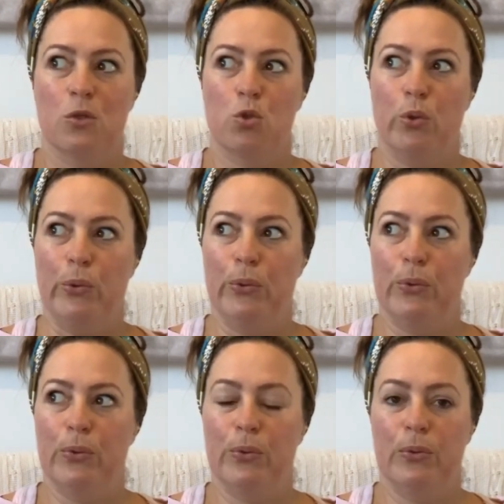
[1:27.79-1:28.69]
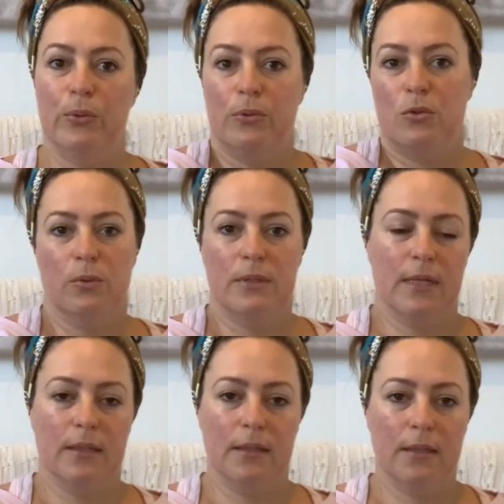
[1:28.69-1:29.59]
to do it
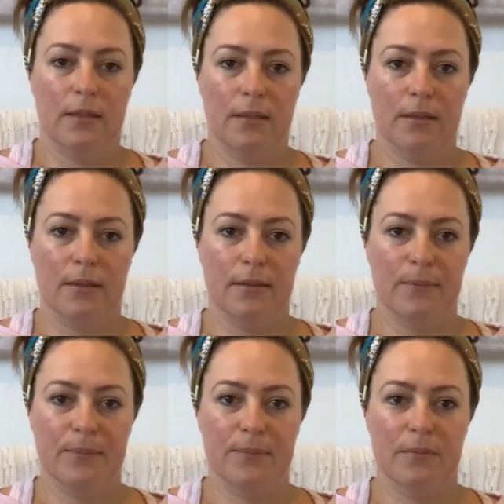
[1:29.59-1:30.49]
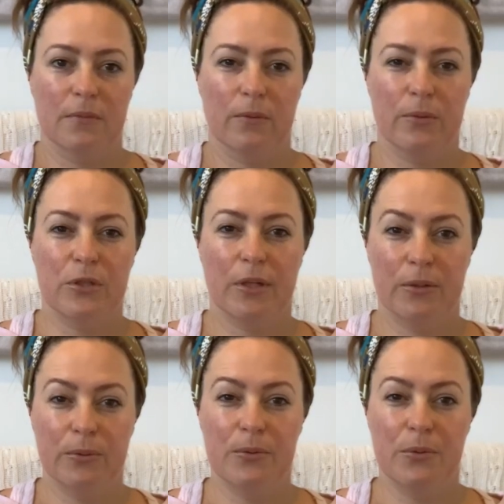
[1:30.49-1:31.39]
down there, which I
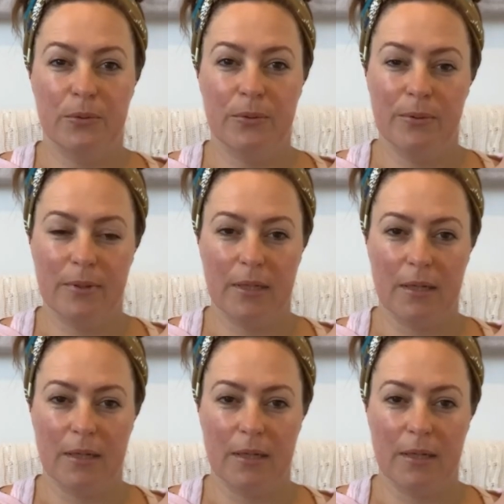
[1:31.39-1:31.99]
could do.